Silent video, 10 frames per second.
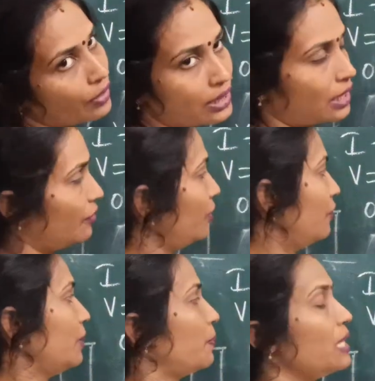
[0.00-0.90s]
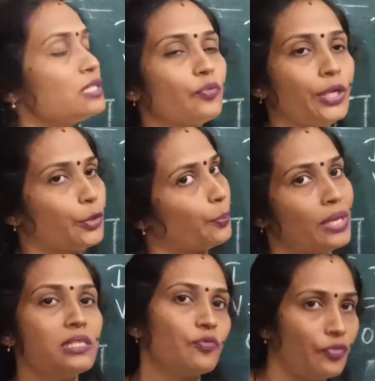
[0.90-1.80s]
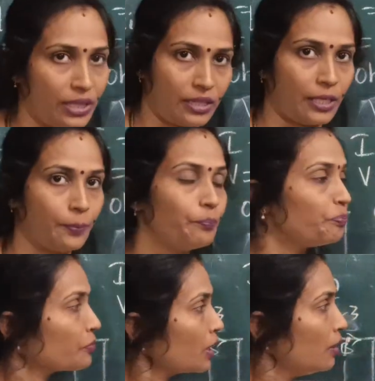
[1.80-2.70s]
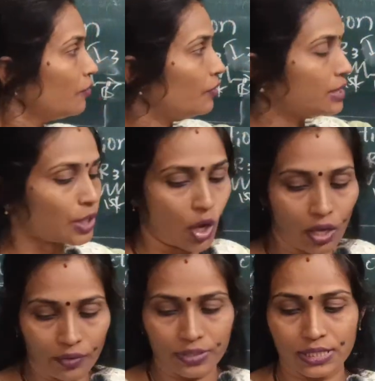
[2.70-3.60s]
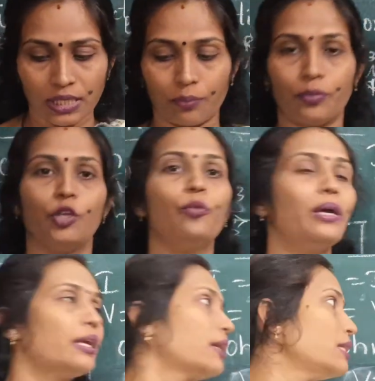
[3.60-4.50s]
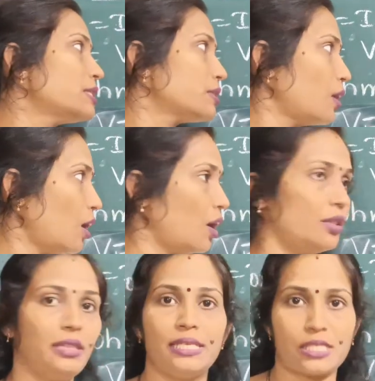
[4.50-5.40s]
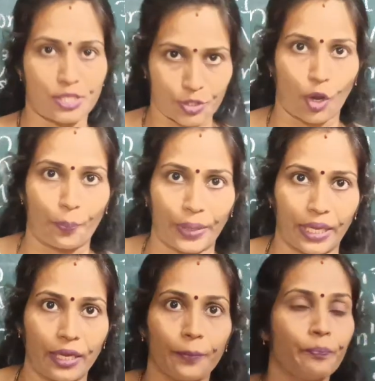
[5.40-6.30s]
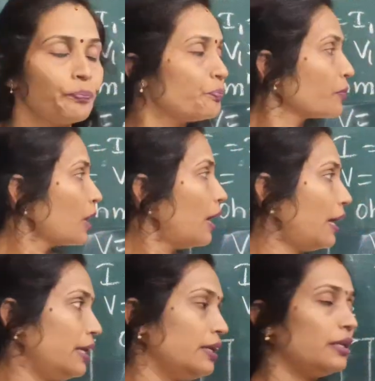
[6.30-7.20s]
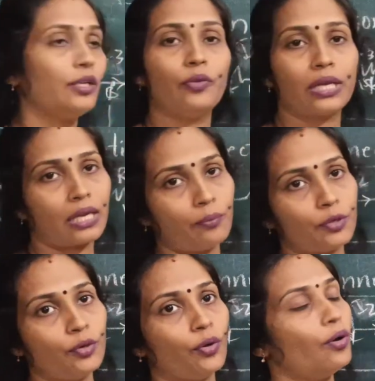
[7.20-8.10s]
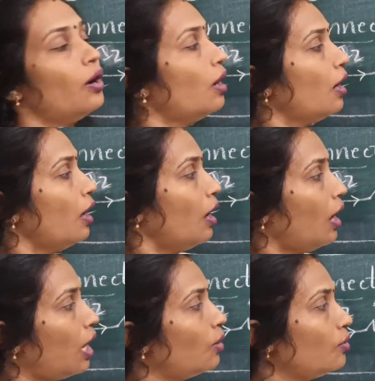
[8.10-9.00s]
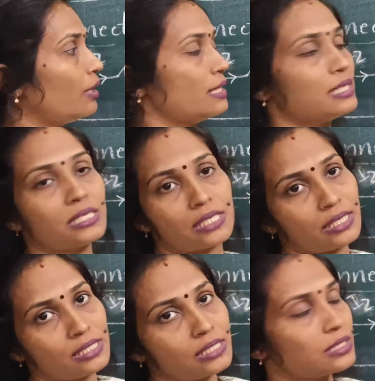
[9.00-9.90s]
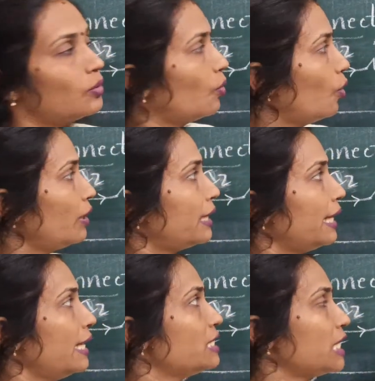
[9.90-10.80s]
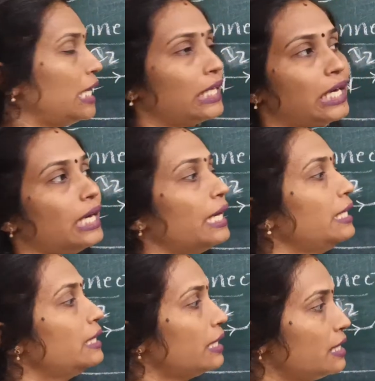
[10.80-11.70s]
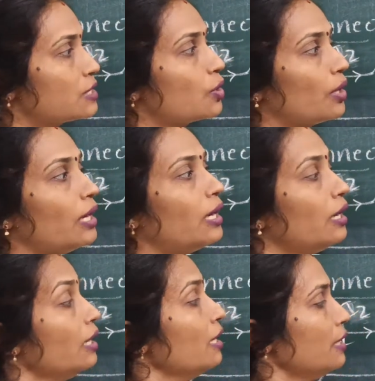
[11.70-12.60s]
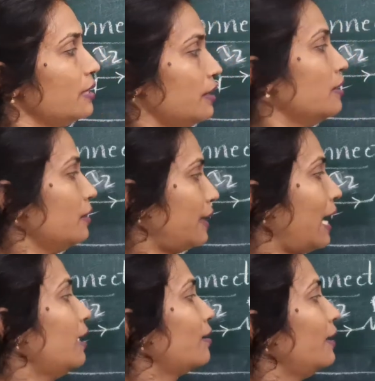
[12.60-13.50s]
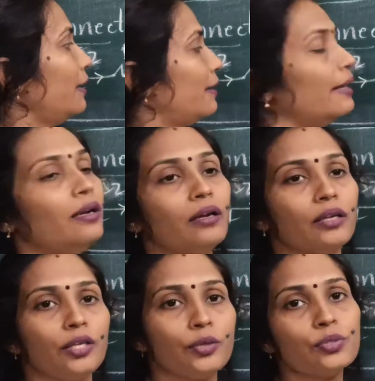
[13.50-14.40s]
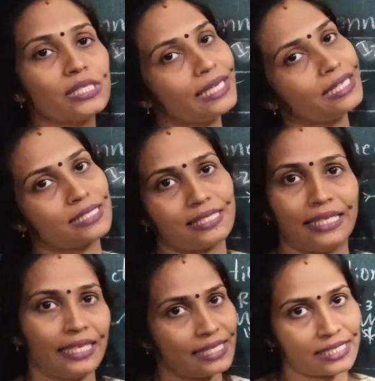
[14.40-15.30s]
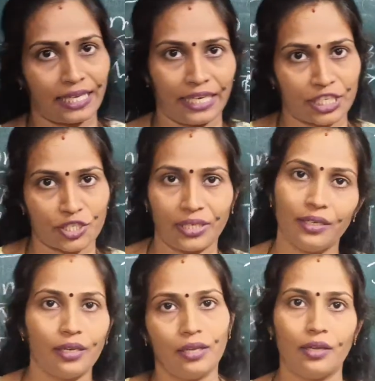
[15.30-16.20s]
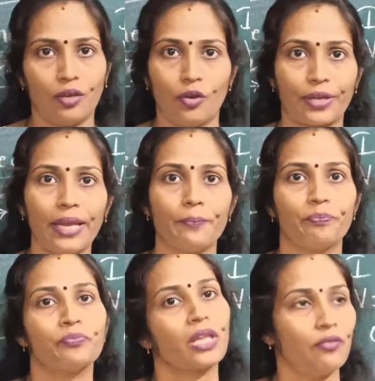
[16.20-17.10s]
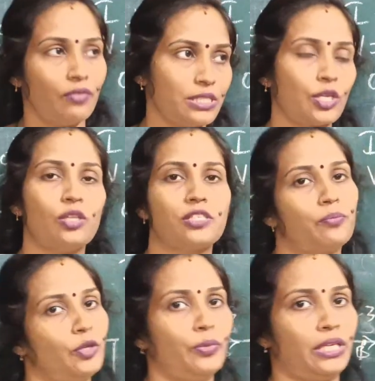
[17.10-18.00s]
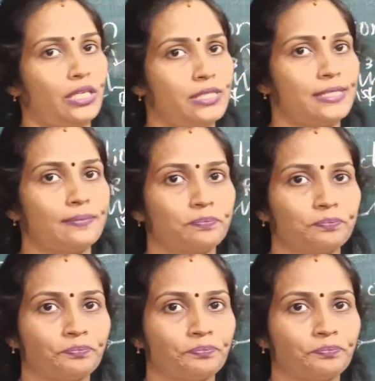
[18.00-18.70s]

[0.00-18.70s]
V3. V1 plus V2 plus V3. We'll solve some numericals on this topic, and you will come to know how resistance, voltage and current is gonna calculated using series connection. Okay, we'll solve some numericals.